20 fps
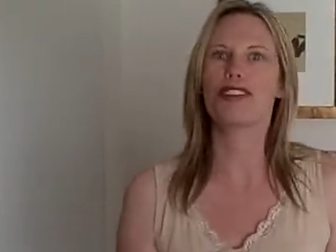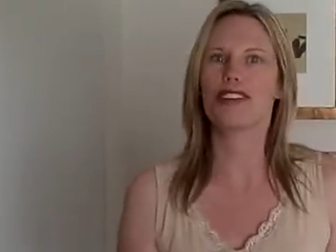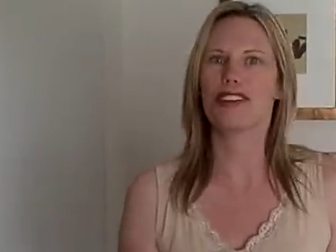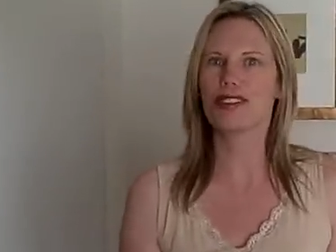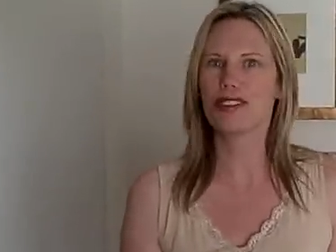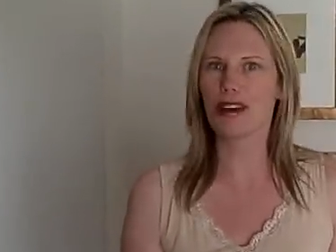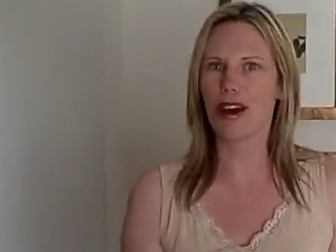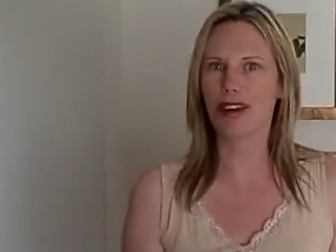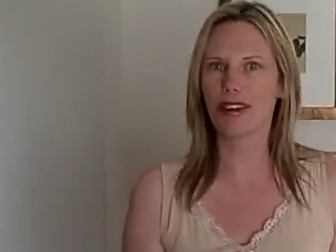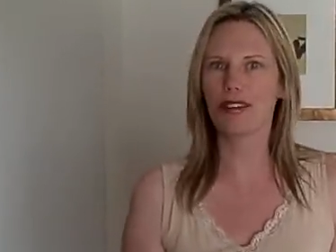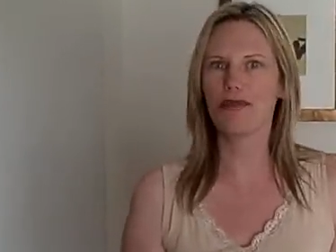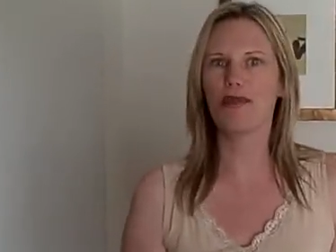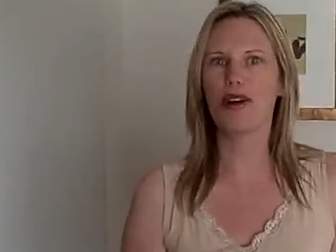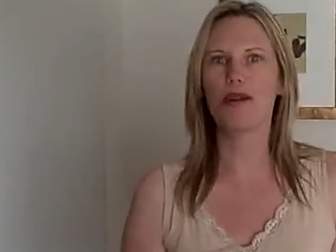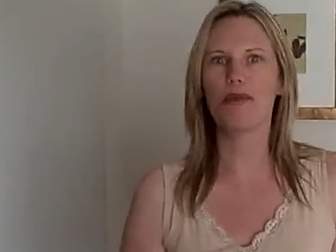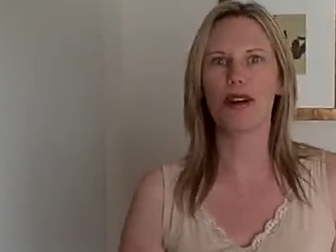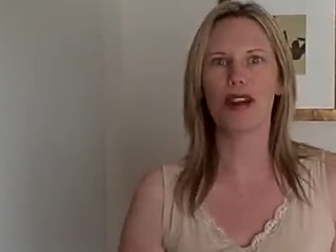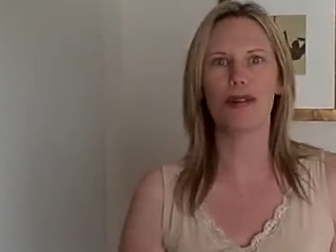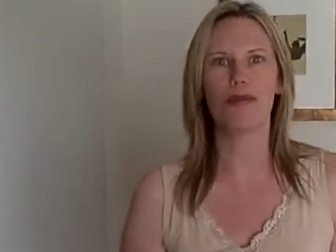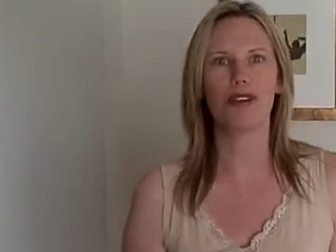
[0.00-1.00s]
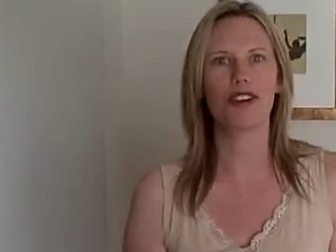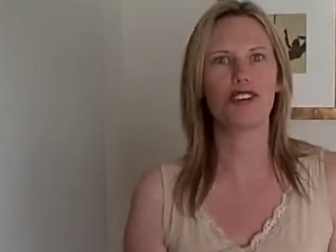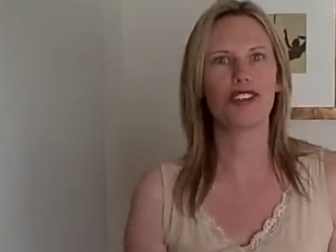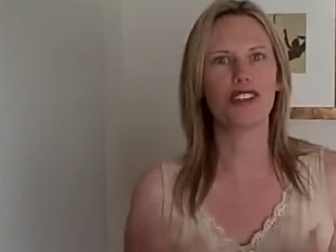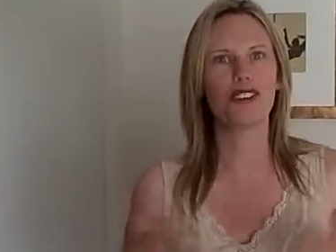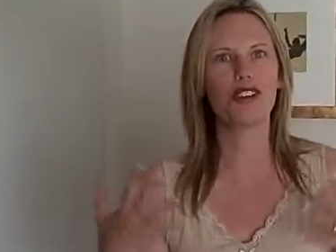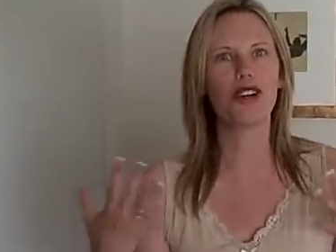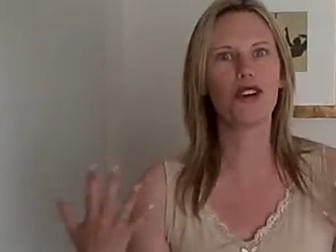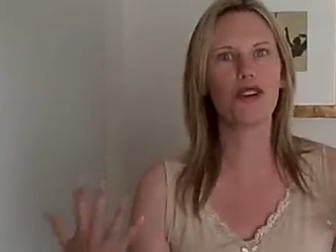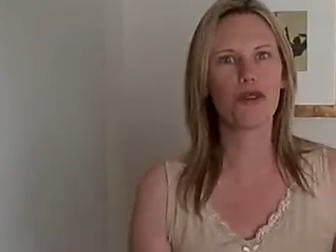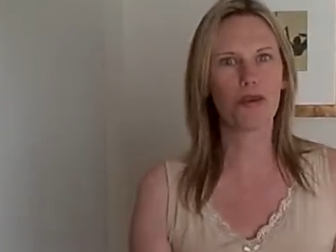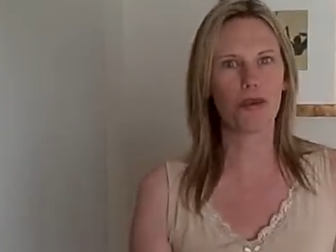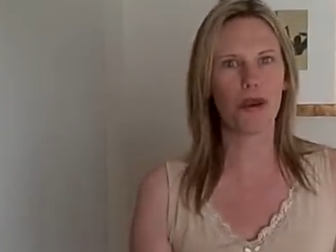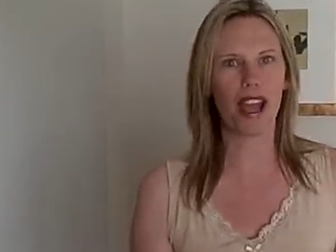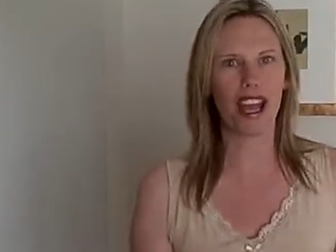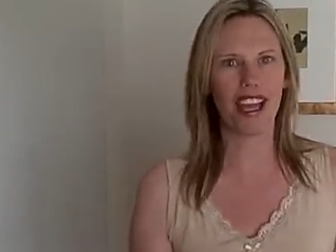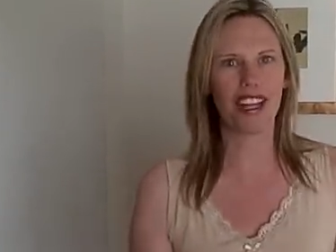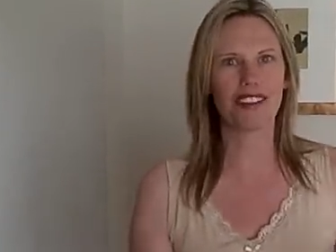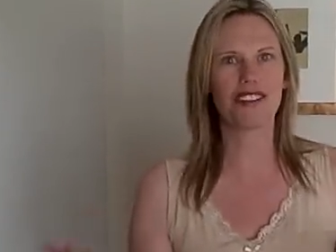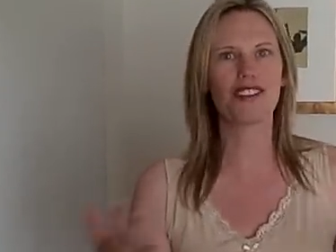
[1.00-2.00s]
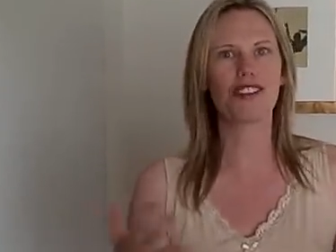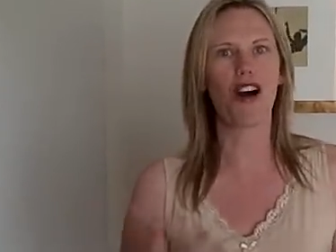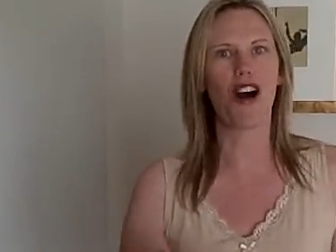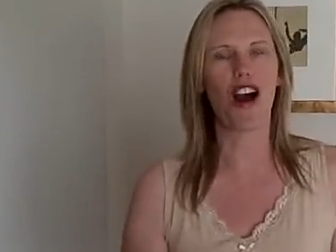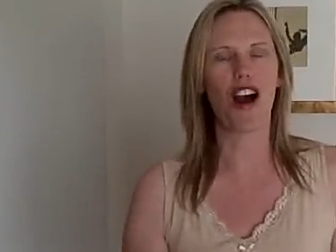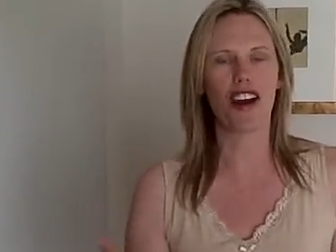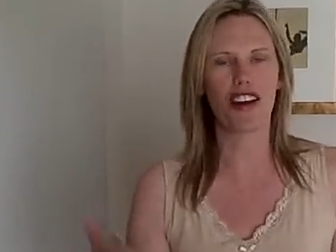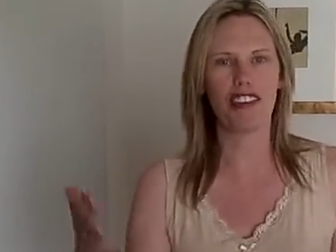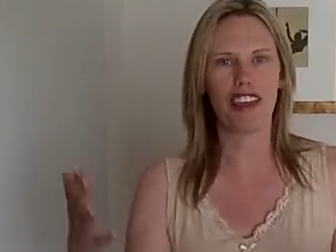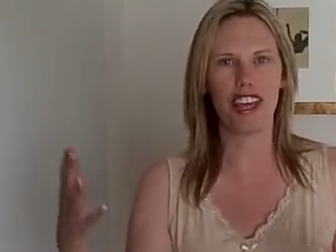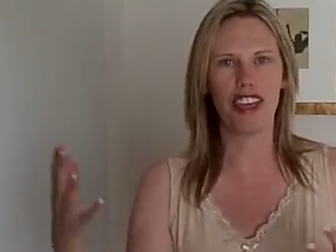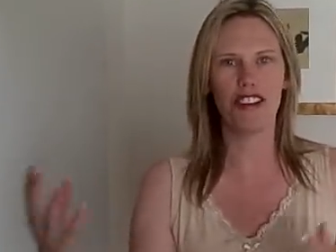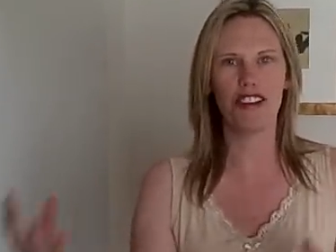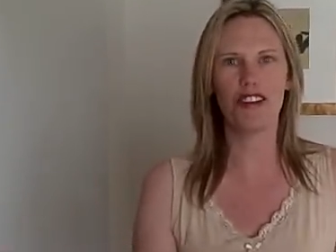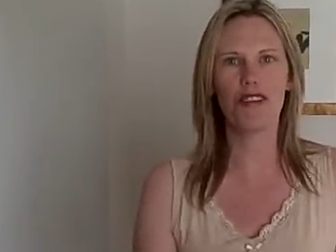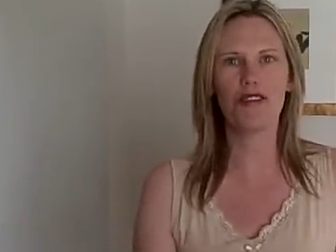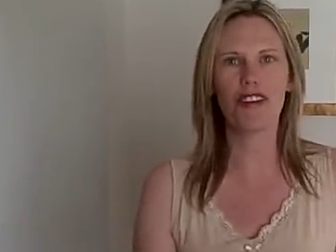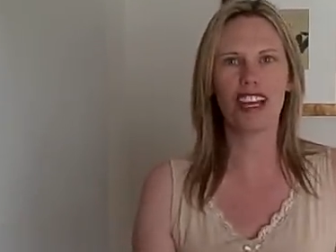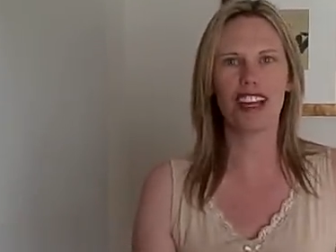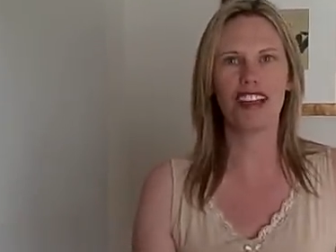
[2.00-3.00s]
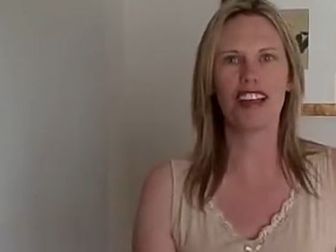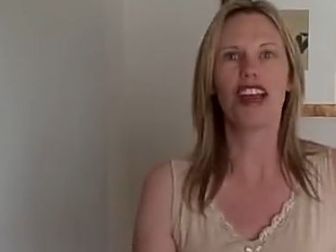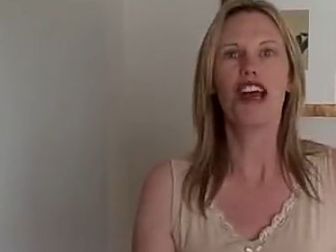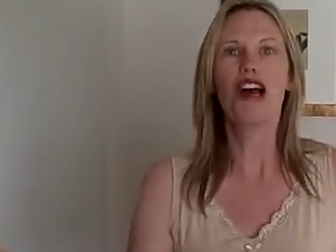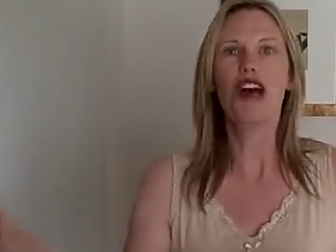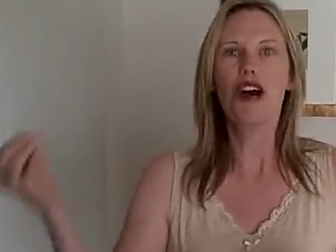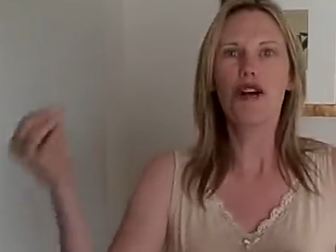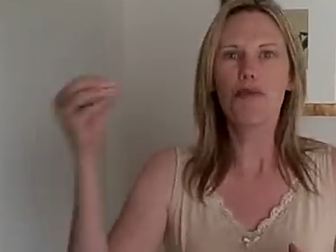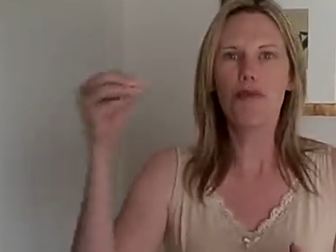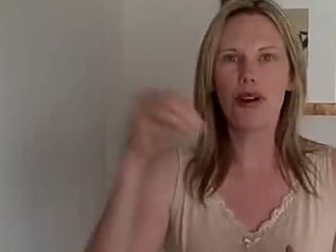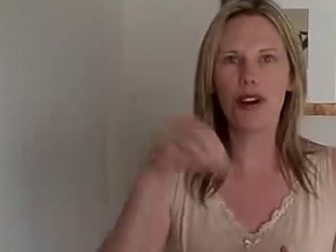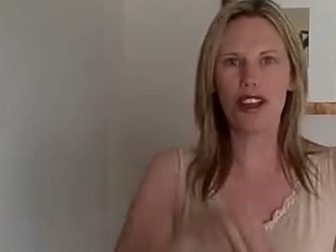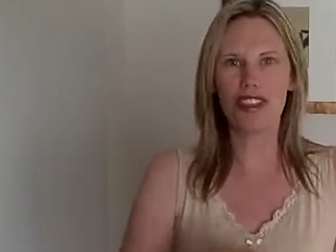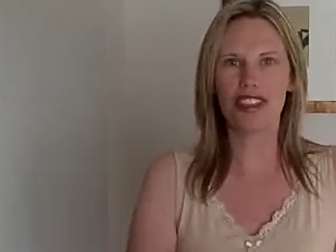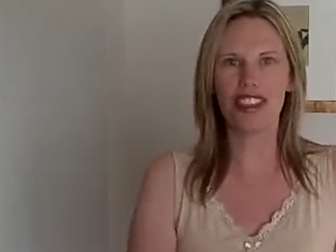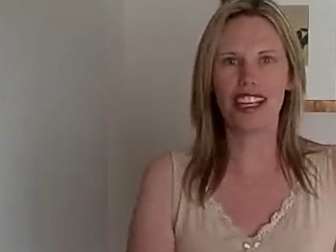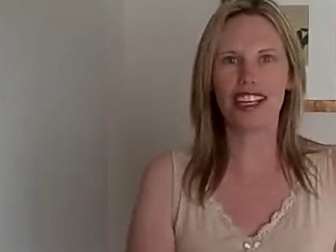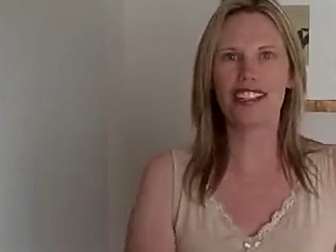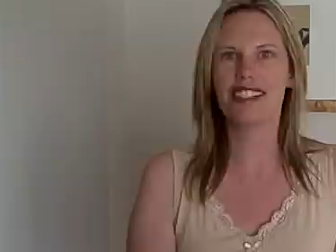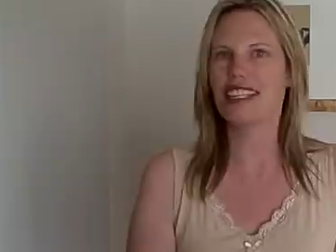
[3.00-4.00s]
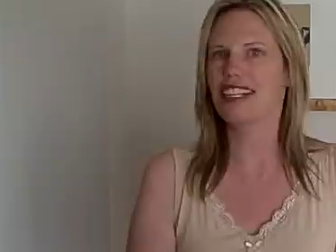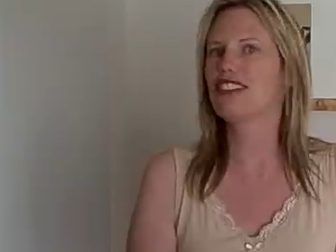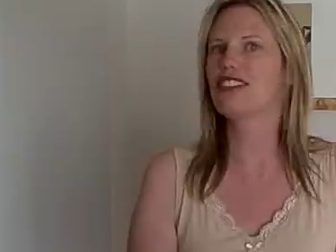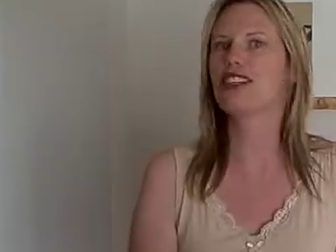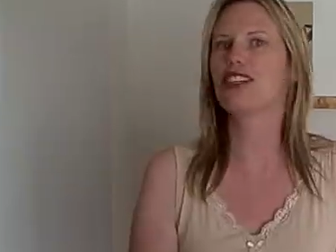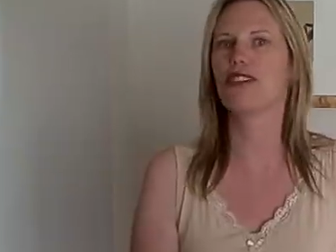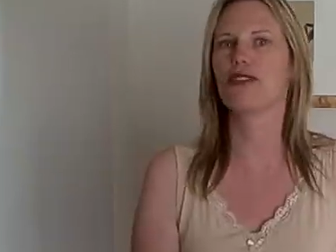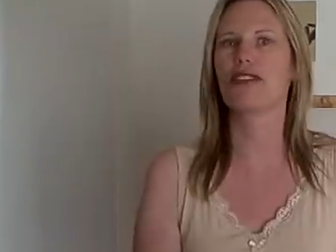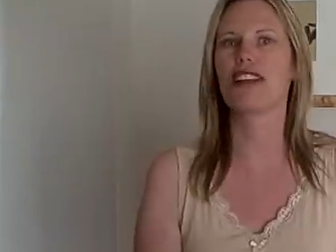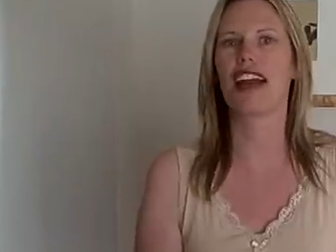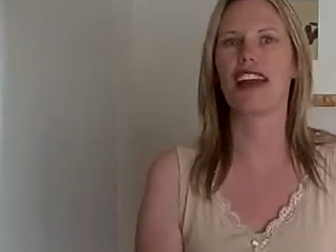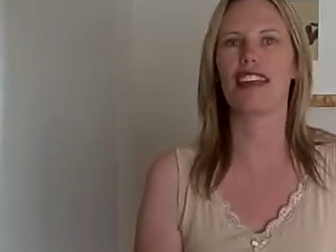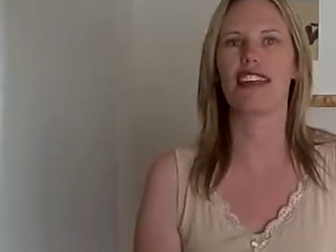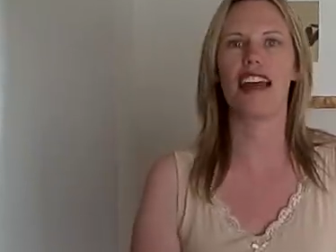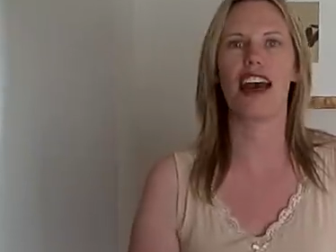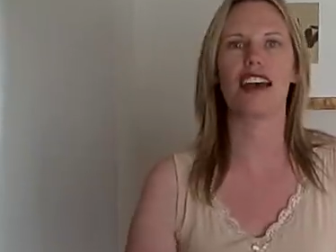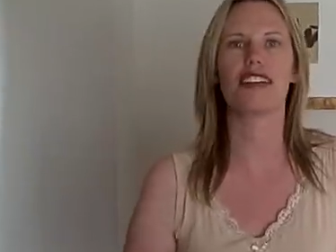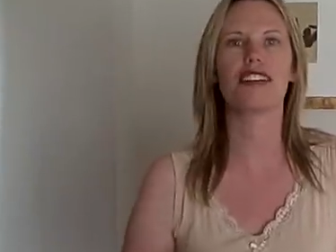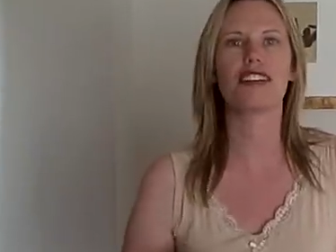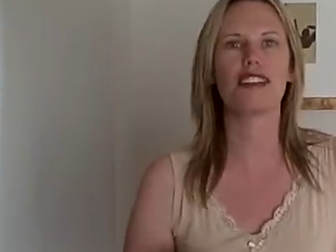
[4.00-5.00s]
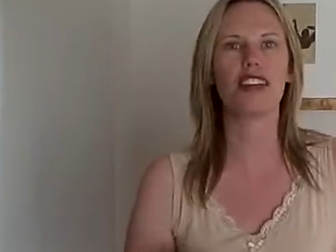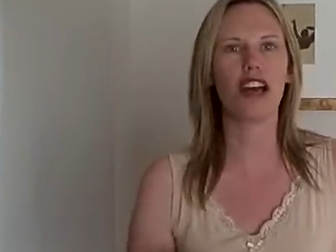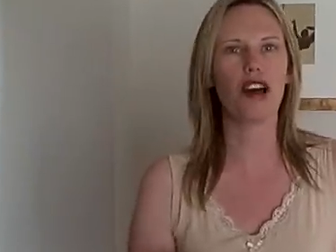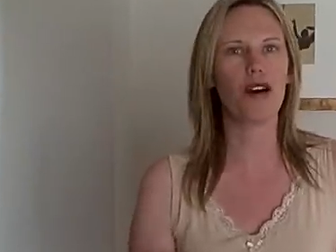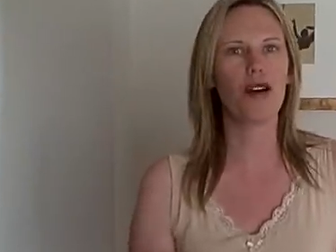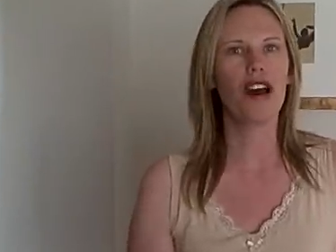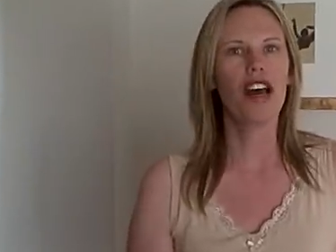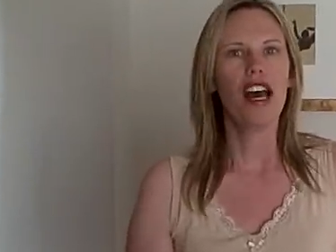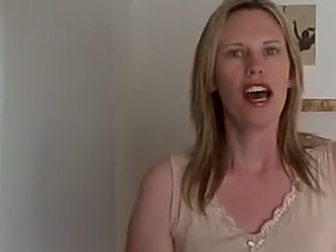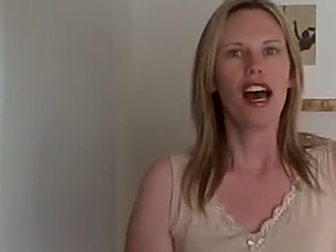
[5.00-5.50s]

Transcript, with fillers: the song The Mulberry Bush is a great song that you can put things into like that. So,